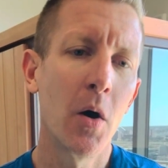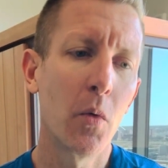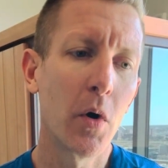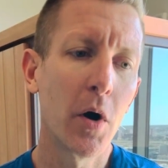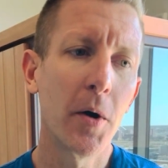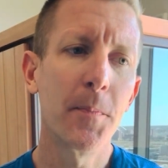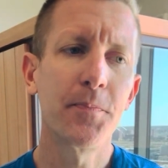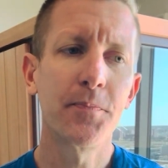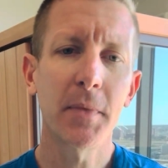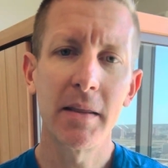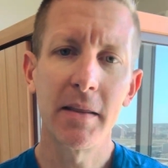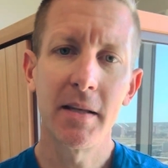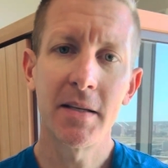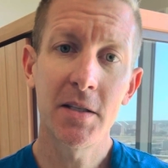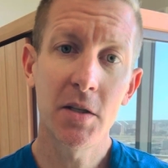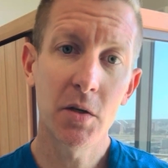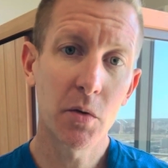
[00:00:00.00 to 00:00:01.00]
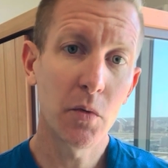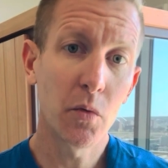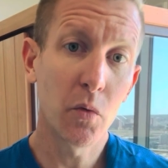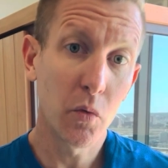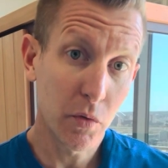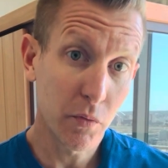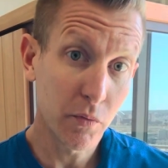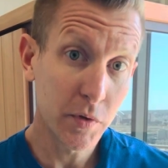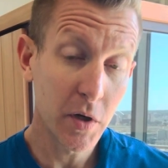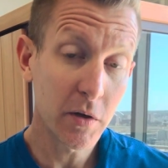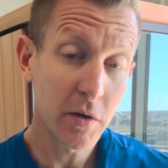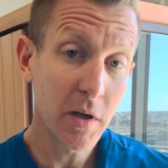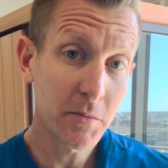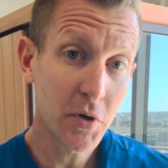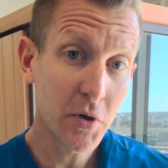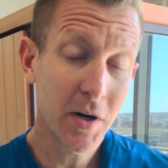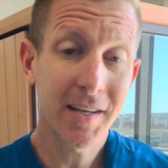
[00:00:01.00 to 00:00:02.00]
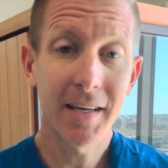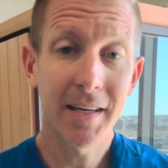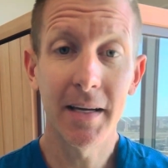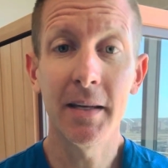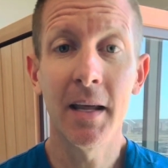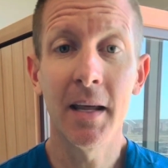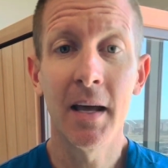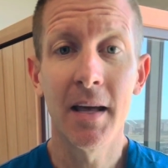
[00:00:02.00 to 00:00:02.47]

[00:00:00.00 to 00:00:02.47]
well, this is the result I'm trying to get.